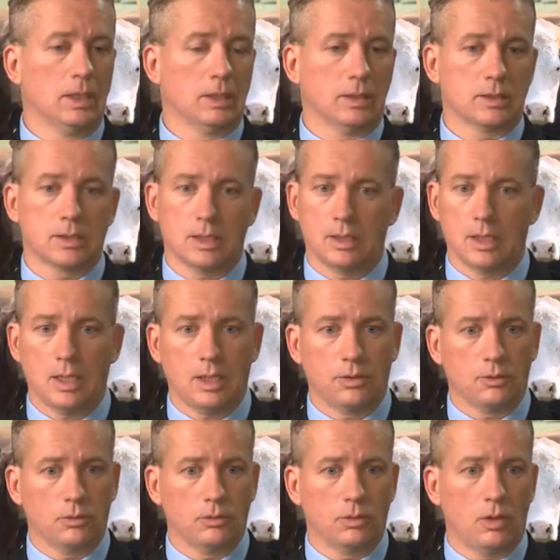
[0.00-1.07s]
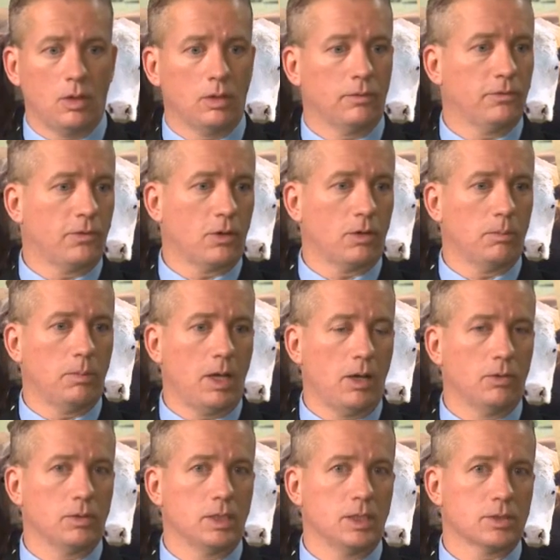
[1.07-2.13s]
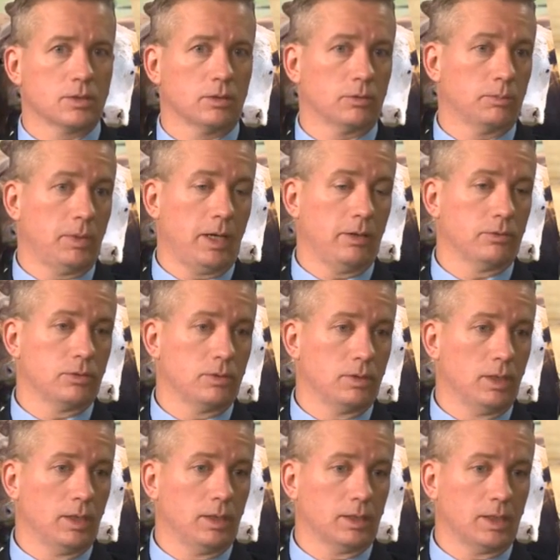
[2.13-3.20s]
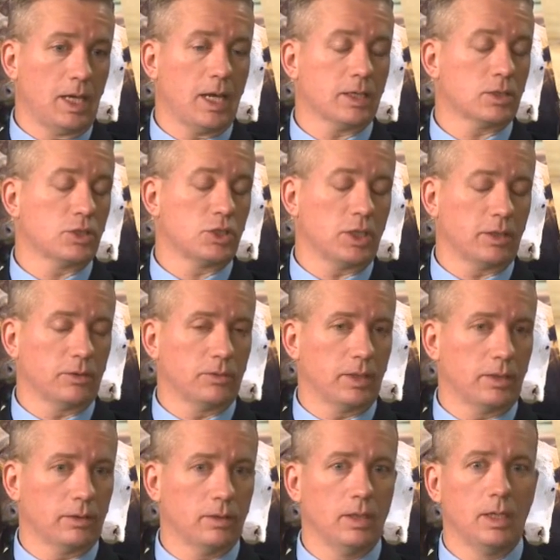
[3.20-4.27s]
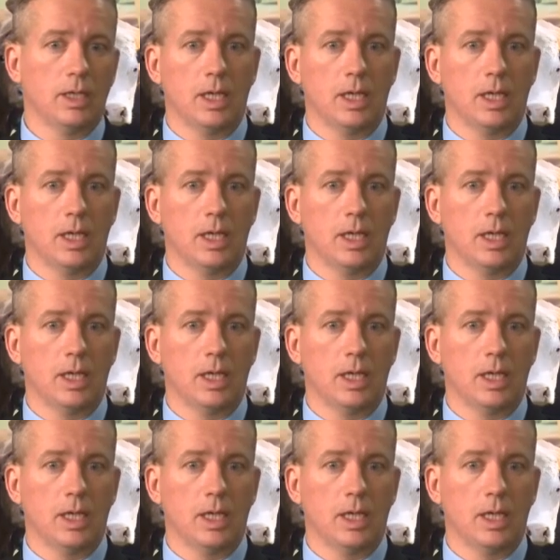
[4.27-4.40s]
let's say they had their own on-farm biodiesel or biogas generator